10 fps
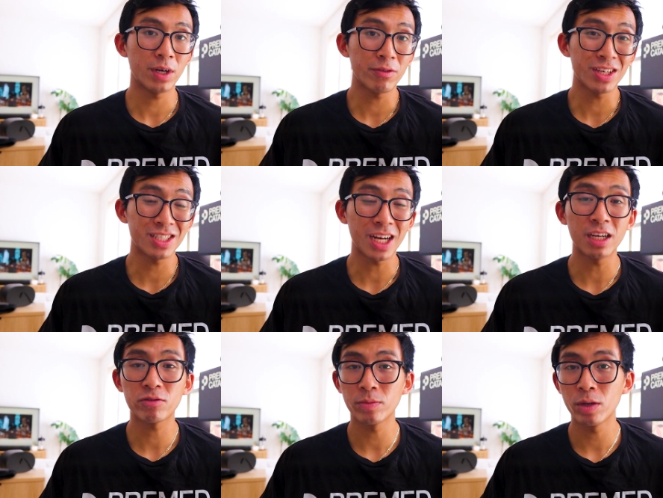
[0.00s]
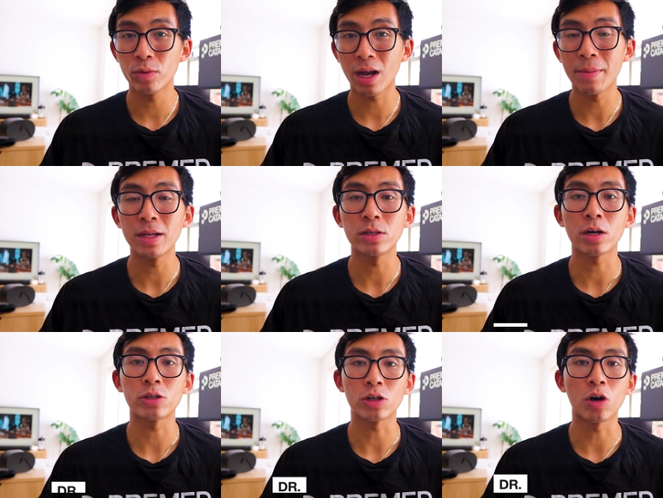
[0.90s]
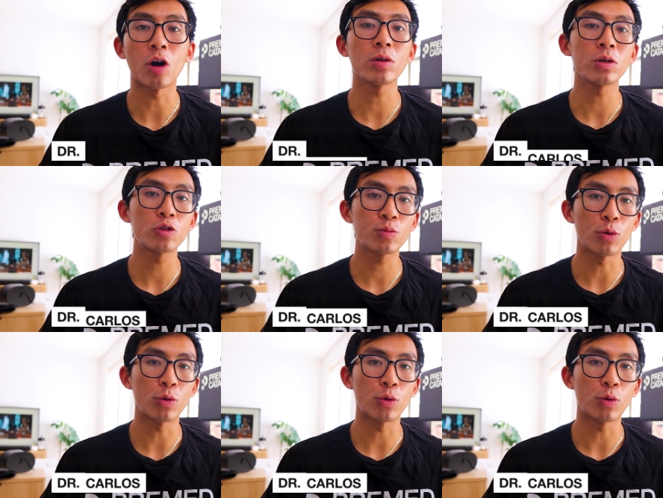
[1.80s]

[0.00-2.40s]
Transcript: But everything changed for me when I met Doctor Carlos